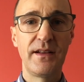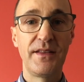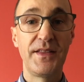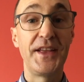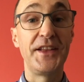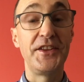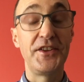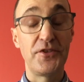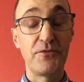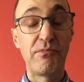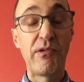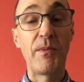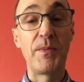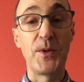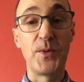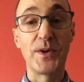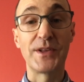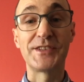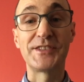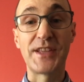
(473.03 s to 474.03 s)
then you're
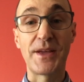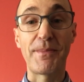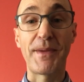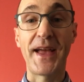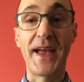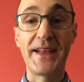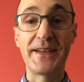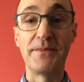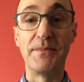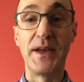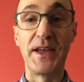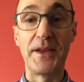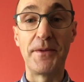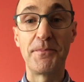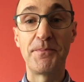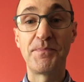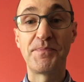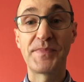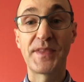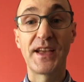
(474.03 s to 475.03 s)
probably one step ahead of me.
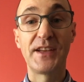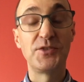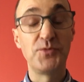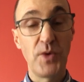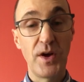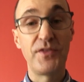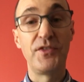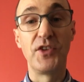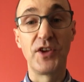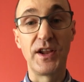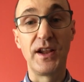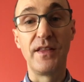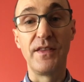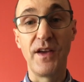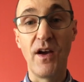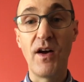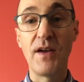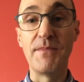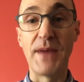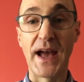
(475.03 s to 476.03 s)
It's worth looking at
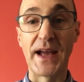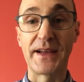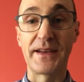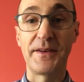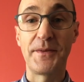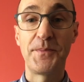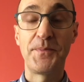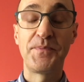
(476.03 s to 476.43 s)
the iMac.